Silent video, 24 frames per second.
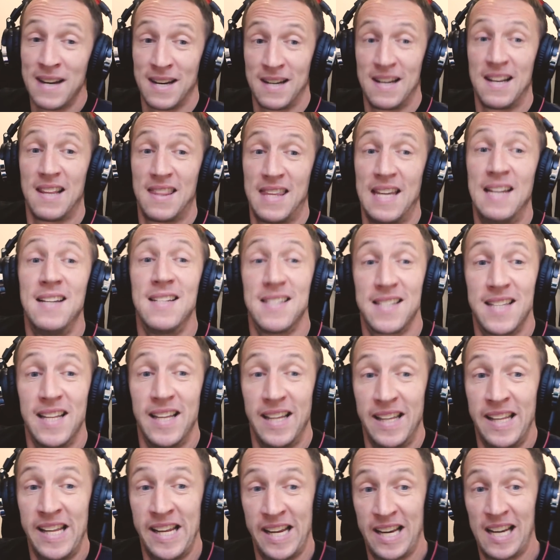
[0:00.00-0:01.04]
of the things that
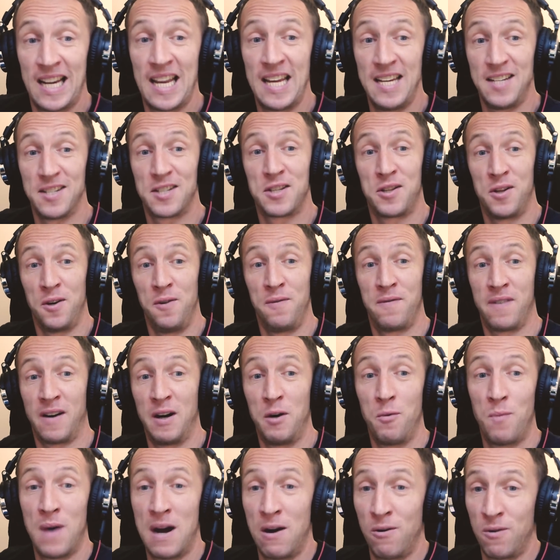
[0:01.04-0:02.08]
the elites do
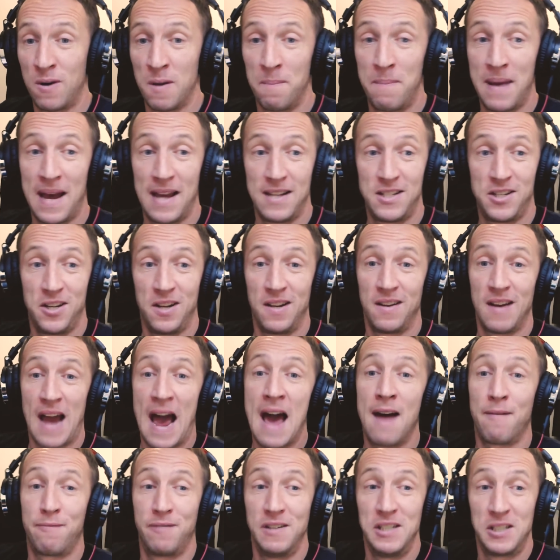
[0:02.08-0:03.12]
very well compared to the
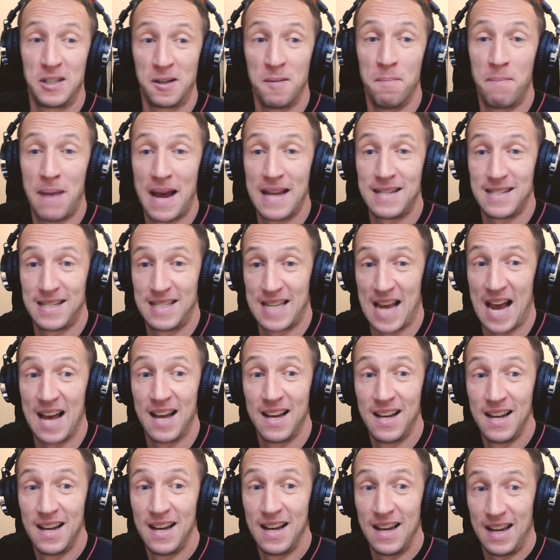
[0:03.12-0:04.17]
average competitor
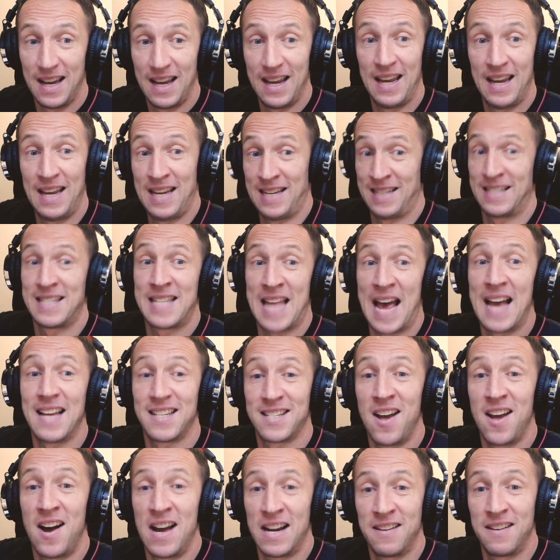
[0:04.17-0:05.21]
is that
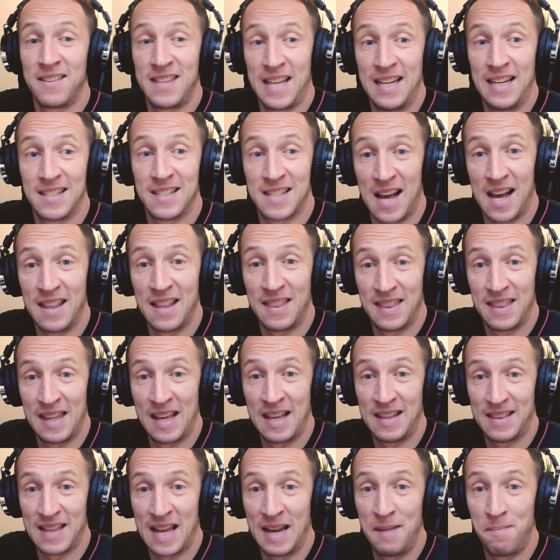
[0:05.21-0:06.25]
side of things. Like
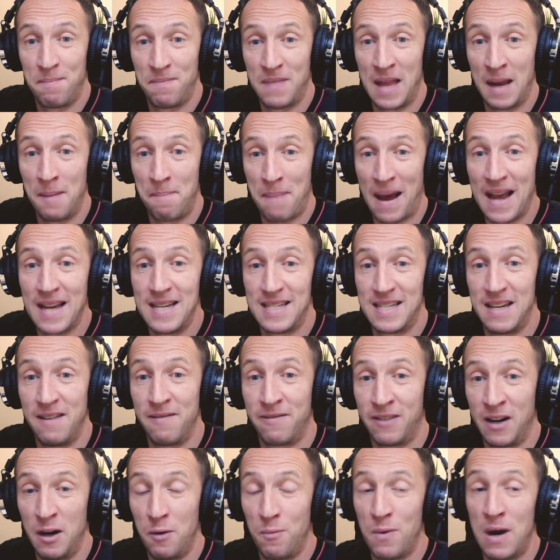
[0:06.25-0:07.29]
they pace it
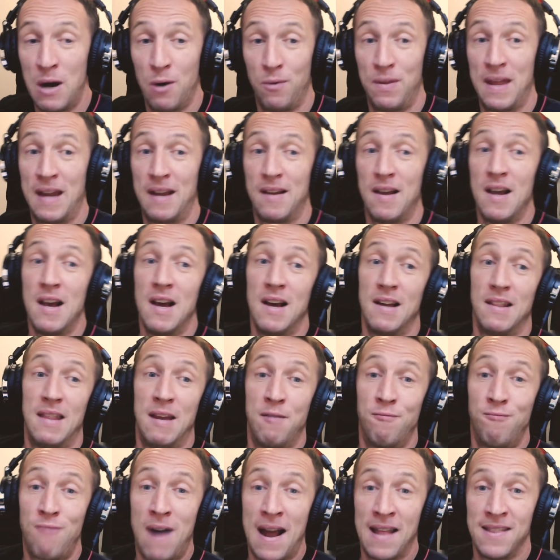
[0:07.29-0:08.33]
very well. Their
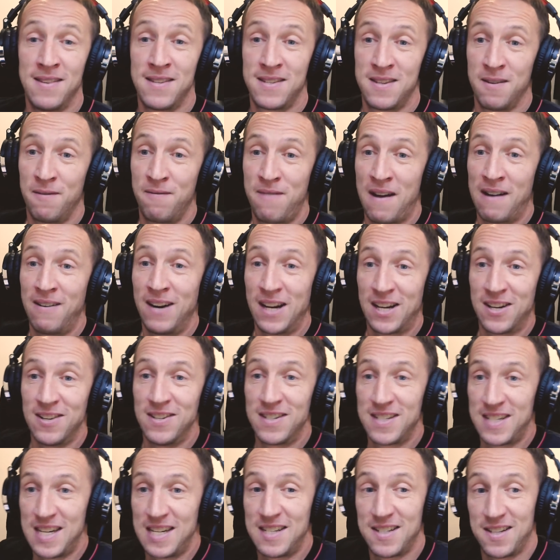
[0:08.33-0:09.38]
runs are very
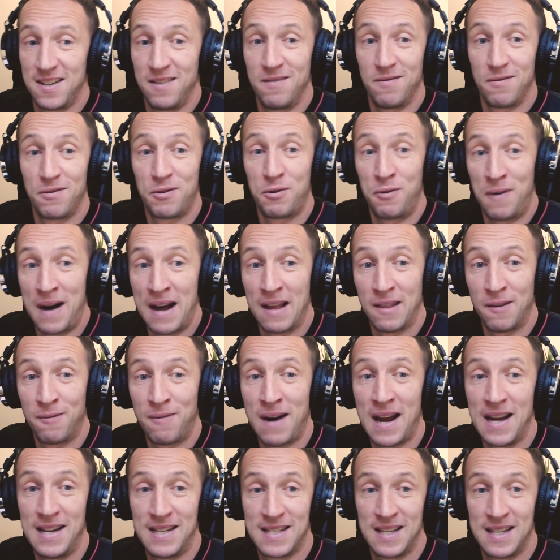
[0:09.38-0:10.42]
consistent throughout the
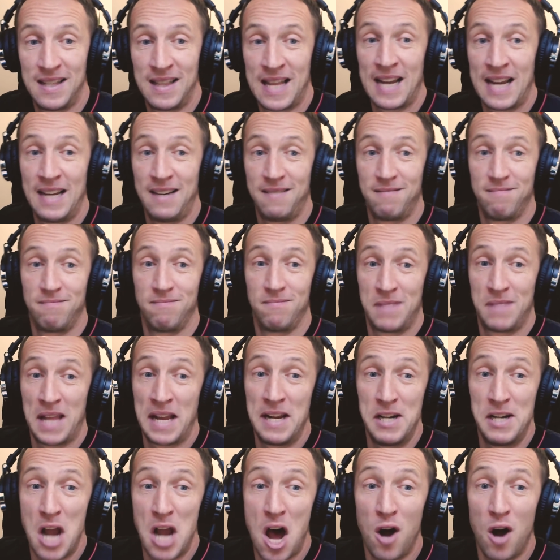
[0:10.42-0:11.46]
race, and
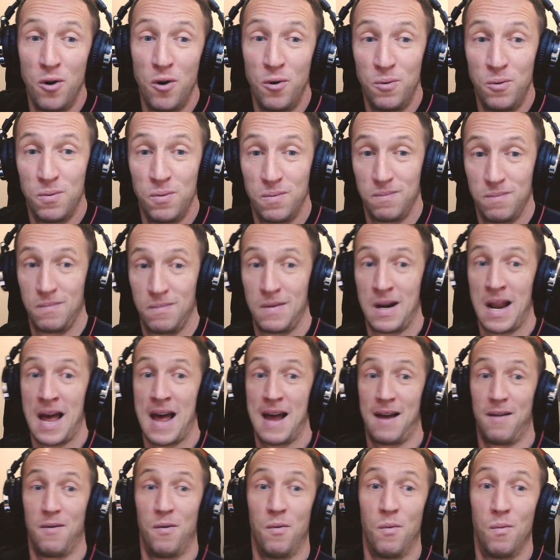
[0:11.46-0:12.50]
they know
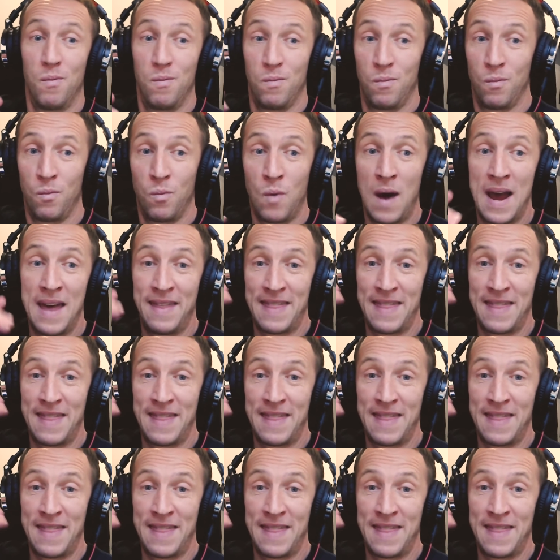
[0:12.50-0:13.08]
like where